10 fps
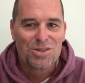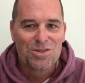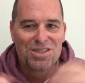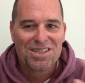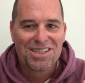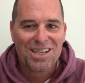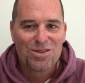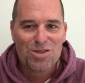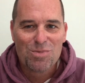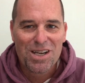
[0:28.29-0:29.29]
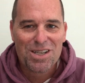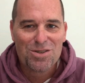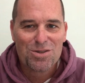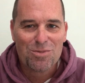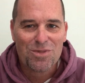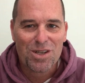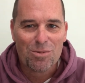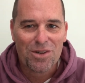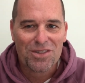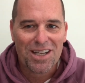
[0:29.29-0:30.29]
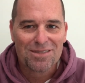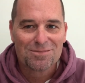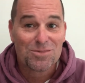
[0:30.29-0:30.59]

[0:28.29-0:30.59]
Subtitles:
So she said, "You should make a YouTube video about that."